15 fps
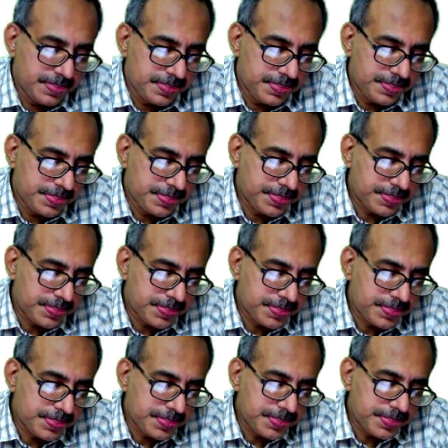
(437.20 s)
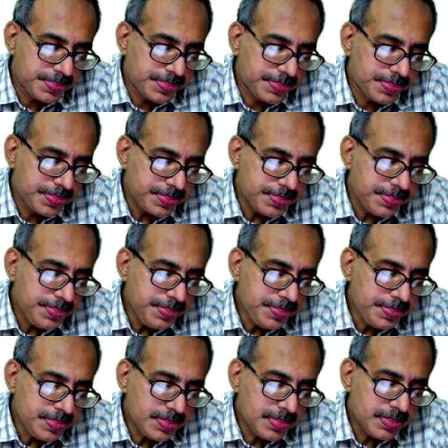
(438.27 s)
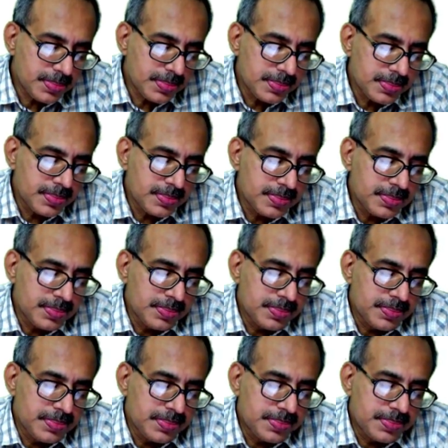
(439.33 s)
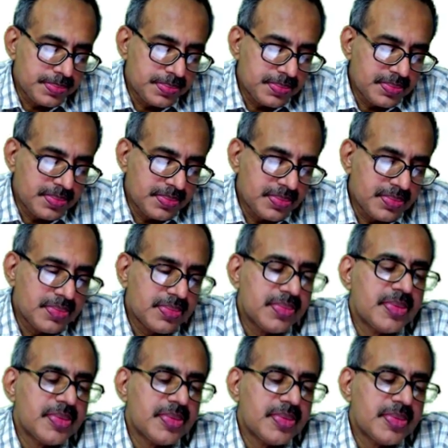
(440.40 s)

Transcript: (silence)